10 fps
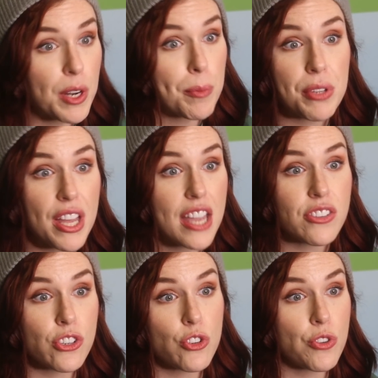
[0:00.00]
we're going to
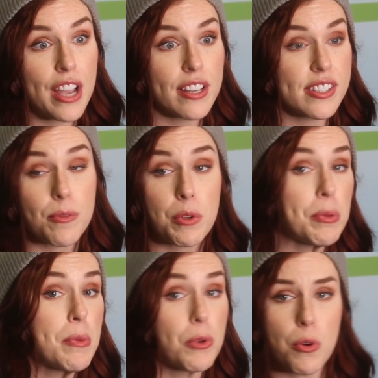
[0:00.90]
play Dungeons & Dragons
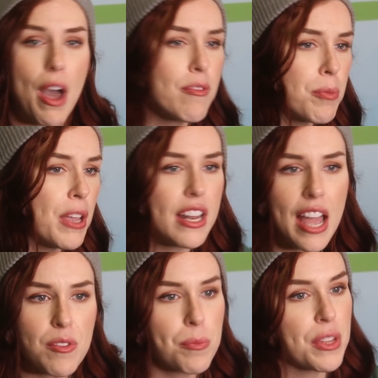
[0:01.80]
with people who have
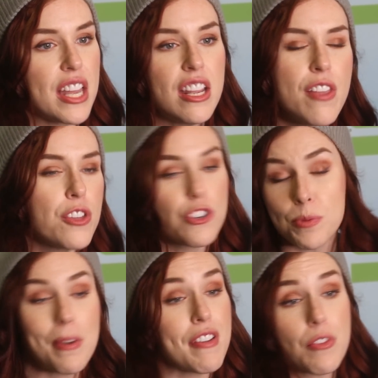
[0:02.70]
played, haven't played. They're
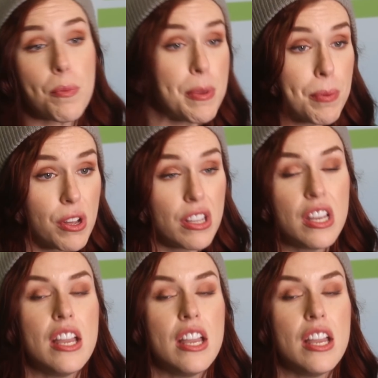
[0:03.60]
just my favorite people.